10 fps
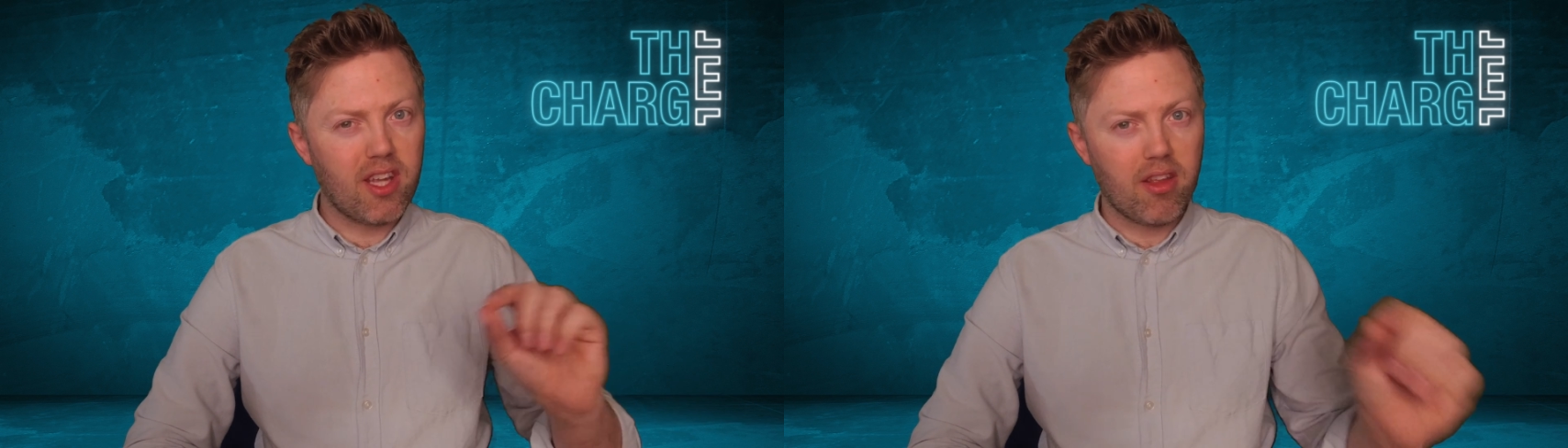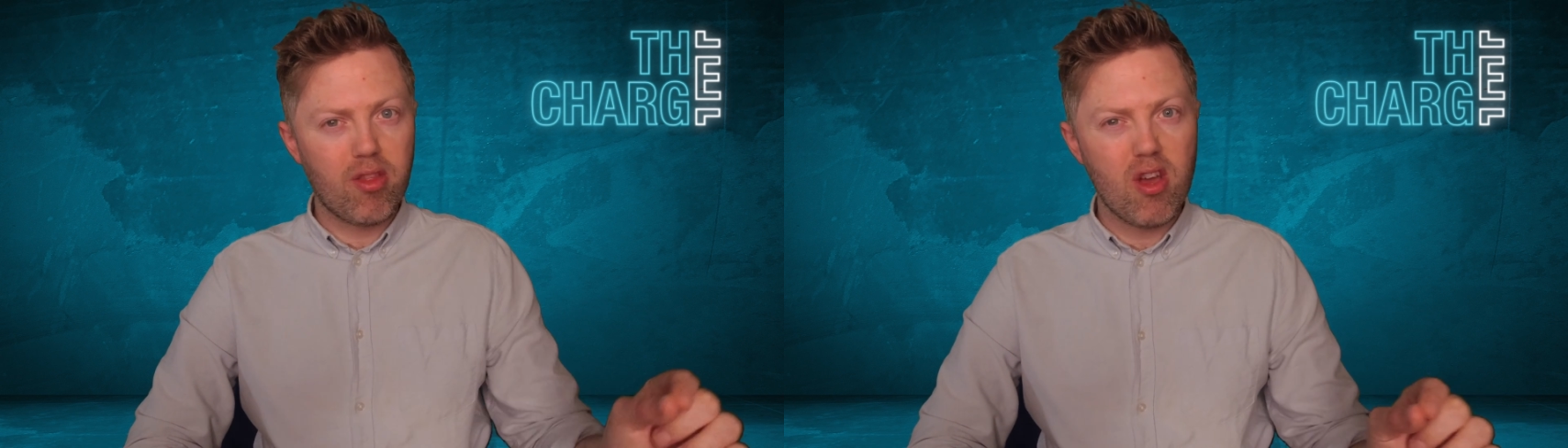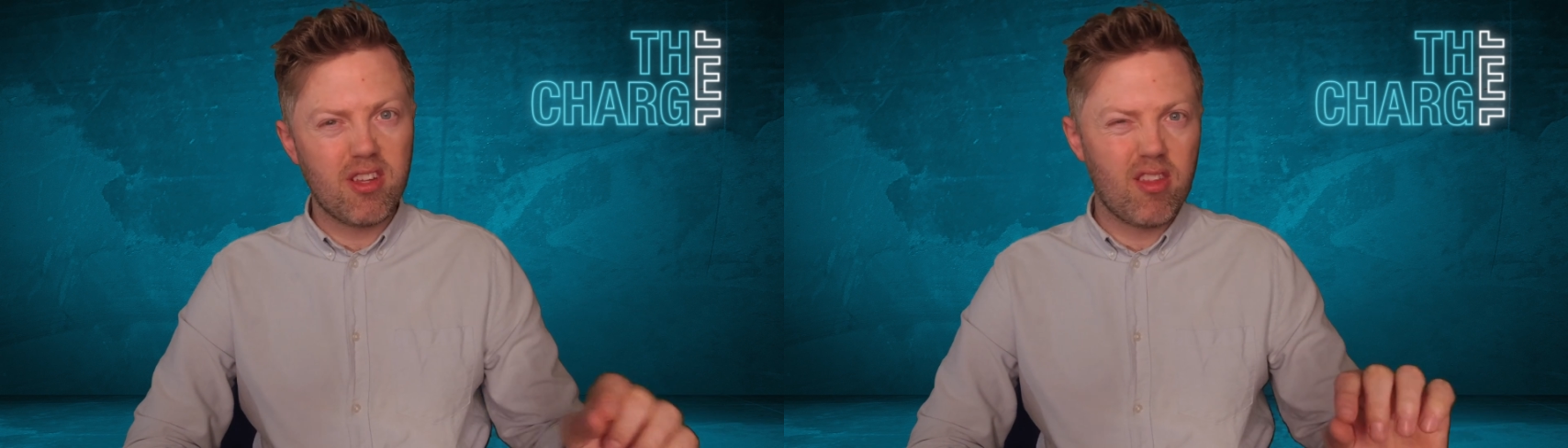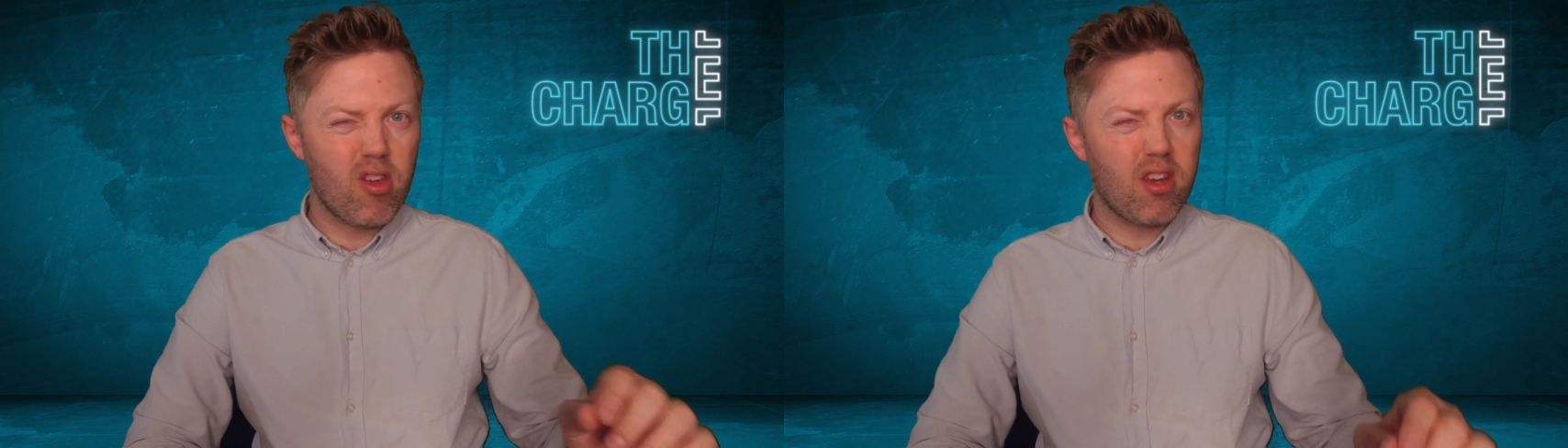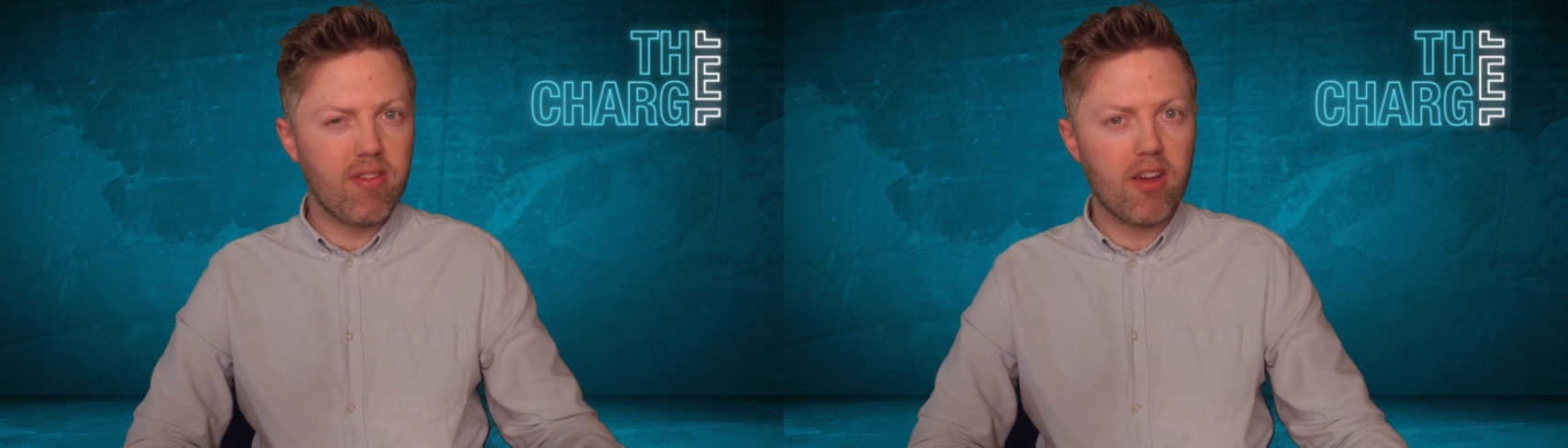take
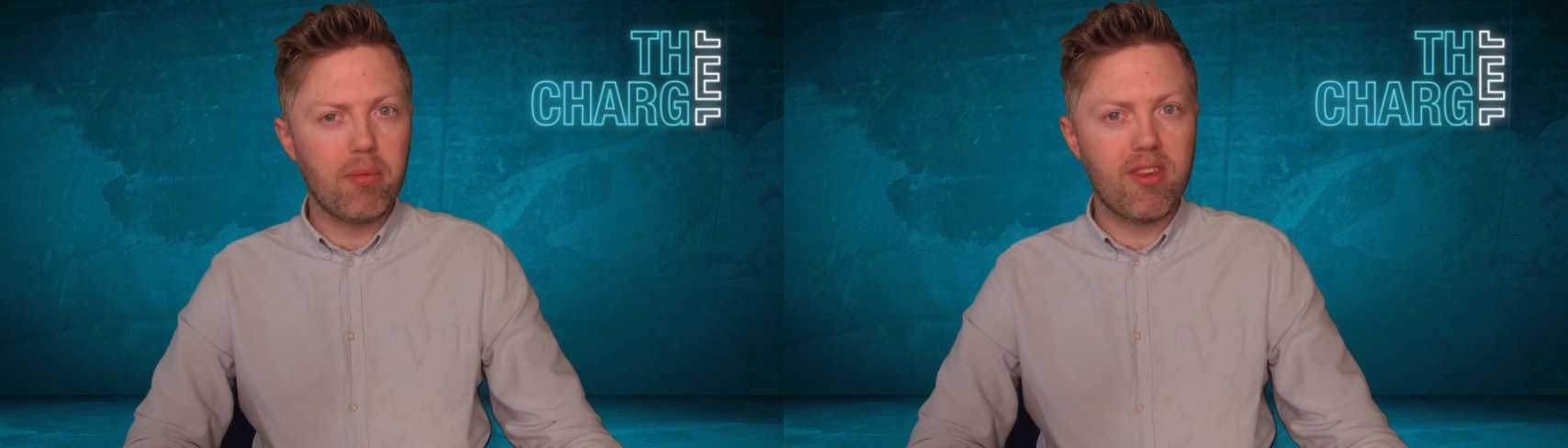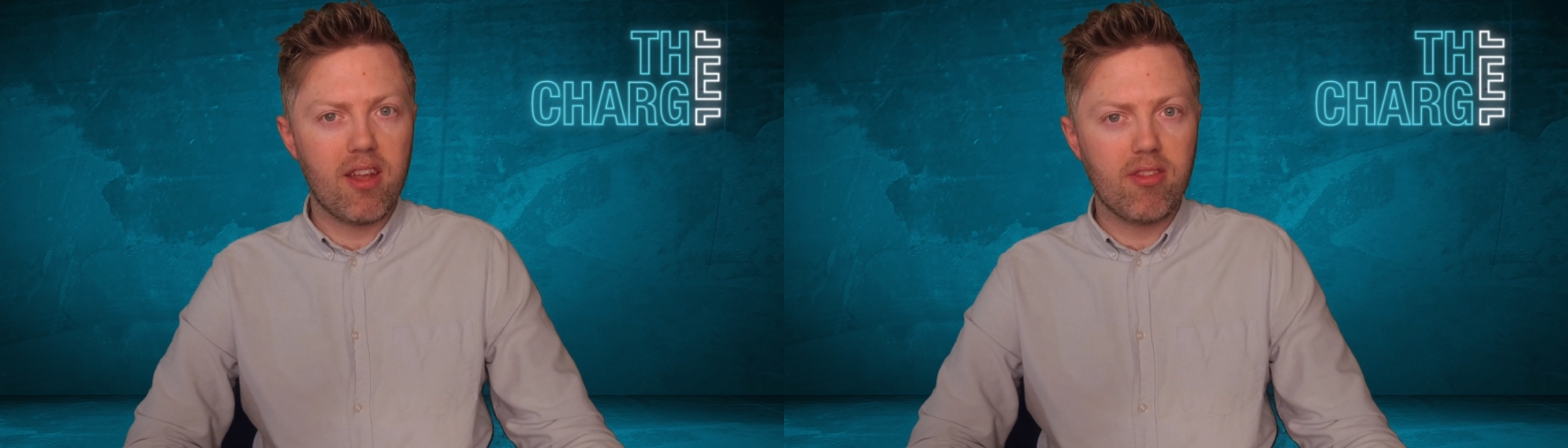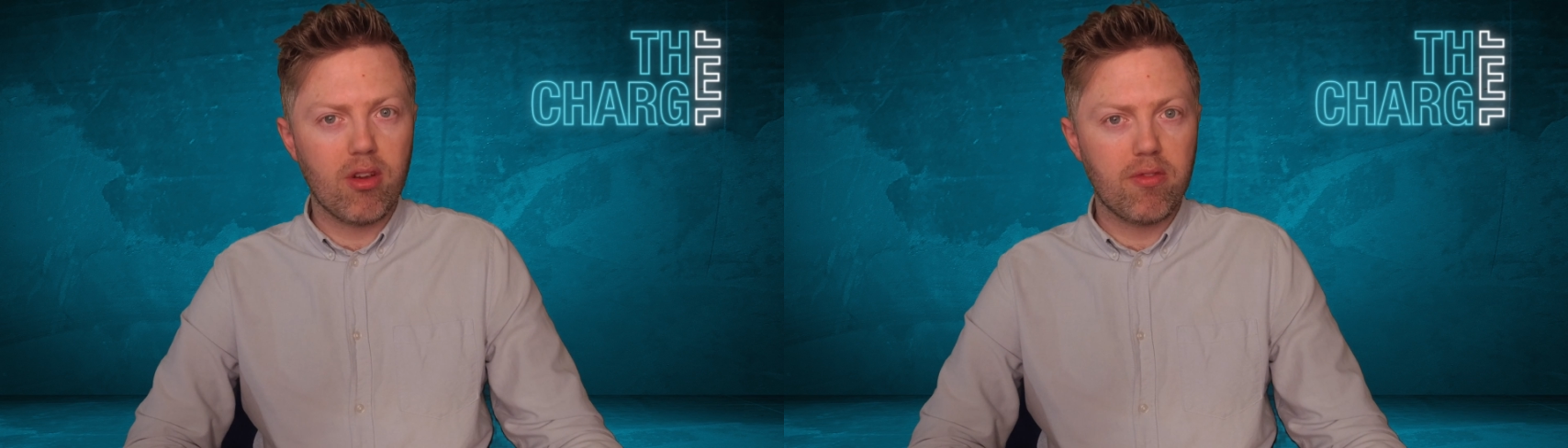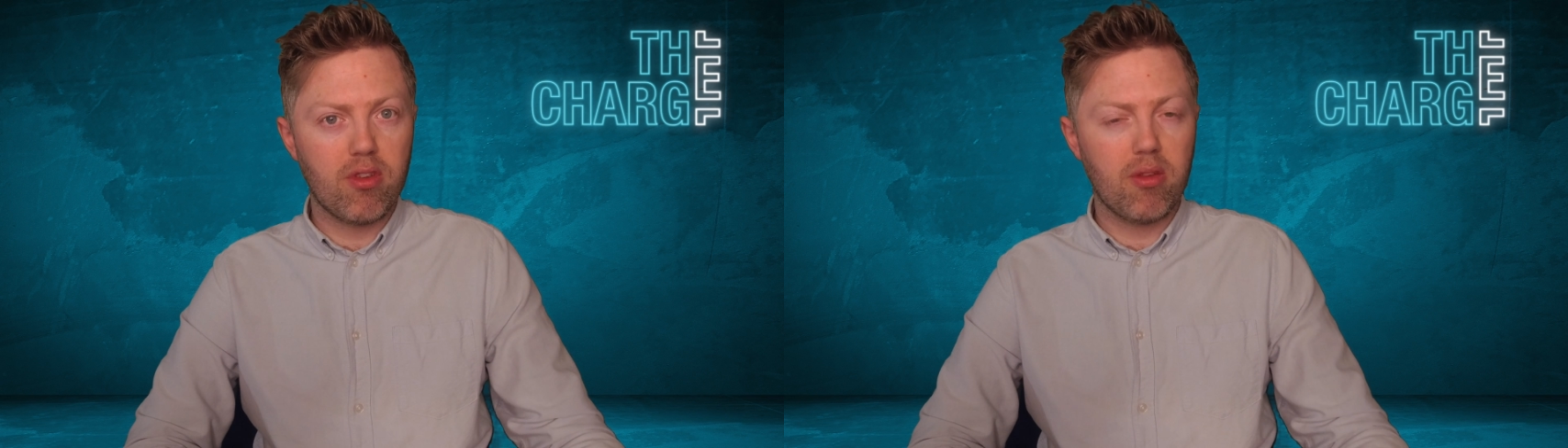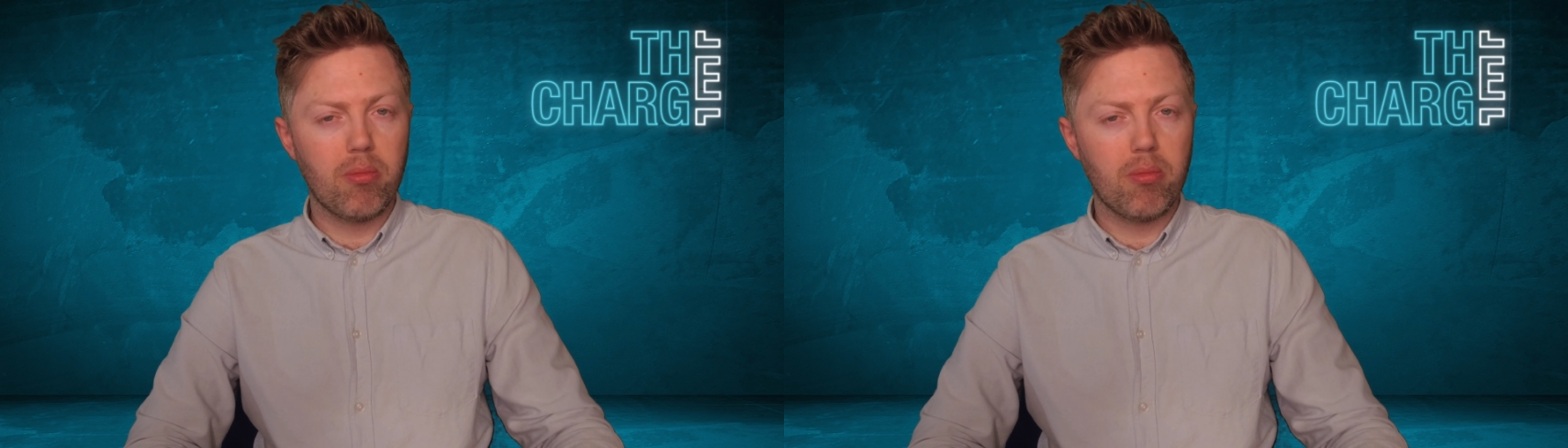30-35% off to